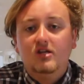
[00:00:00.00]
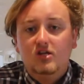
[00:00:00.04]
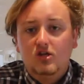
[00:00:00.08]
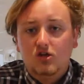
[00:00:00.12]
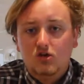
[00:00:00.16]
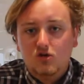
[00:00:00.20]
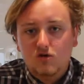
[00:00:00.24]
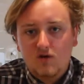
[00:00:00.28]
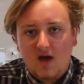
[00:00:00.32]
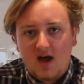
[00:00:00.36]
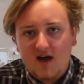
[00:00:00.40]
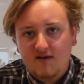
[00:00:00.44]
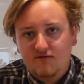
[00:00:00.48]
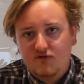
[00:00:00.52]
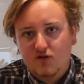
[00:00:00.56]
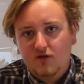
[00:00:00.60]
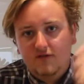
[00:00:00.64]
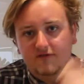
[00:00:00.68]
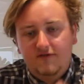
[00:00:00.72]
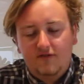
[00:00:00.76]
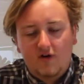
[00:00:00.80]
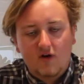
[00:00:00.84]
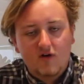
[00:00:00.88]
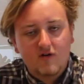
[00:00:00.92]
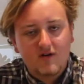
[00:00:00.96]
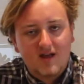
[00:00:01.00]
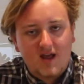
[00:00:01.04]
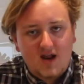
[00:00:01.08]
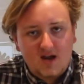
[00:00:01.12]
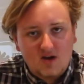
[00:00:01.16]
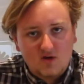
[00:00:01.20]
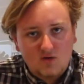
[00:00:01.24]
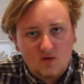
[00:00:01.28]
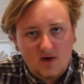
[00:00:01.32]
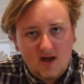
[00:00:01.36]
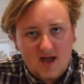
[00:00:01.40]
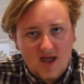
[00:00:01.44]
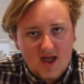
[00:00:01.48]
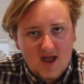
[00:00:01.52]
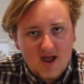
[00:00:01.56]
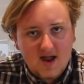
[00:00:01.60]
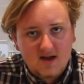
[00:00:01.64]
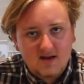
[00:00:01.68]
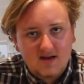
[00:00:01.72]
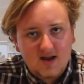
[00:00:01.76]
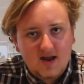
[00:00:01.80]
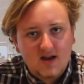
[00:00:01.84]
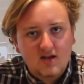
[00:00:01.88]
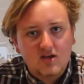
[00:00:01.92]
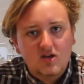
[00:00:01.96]
you have your phone in your
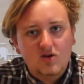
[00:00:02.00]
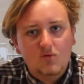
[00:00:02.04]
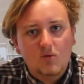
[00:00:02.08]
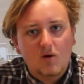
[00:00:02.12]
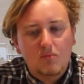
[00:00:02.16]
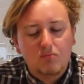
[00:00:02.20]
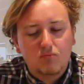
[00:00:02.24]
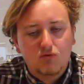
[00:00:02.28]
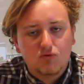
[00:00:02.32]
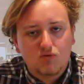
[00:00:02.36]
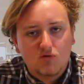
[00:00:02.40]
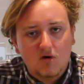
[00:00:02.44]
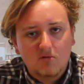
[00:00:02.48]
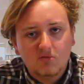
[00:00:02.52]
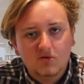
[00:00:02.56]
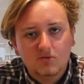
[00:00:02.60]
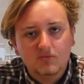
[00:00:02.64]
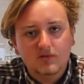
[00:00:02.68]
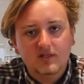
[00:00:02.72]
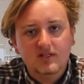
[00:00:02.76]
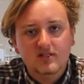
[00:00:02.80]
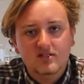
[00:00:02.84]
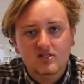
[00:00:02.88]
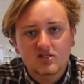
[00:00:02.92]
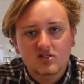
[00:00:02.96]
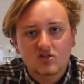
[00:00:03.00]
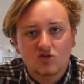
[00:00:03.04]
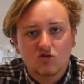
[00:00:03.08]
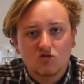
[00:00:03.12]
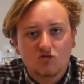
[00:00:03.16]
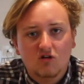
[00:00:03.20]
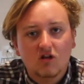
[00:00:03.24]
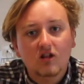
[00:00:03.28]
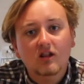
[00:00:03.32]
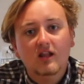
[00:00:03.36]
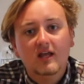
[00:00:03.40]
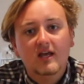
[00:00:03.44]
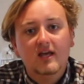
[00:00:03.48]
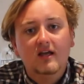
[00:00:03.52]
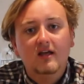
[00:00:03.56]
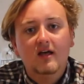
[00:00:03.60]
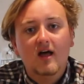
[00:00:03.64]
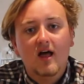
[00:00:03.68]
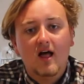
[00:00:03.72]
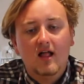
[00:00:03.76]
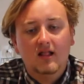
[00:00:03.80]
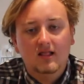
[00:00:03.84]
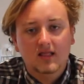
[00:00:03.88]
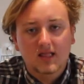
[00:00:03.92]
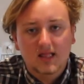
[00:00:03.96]
hand and you are probably scrolling
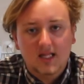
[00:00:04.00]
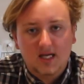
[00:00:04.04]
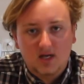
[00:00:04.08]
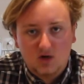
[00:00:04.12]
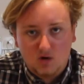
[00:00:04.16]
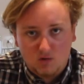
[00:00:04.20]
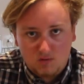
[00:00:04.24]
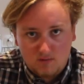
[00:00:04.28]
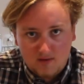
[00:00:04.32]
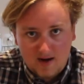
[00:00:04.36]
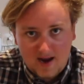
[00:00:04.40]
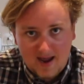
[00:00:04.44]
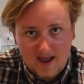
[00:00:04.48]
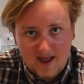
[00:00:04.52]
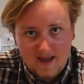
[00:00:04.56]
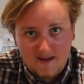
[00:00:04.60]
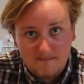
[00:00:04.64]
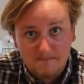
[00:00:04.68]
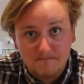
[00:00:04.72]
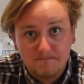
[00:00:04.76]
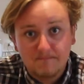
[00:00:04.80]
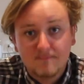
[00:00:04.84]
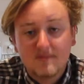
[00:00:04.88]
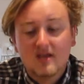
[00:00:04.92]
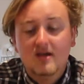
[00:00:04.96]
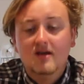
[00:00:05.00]
the gram.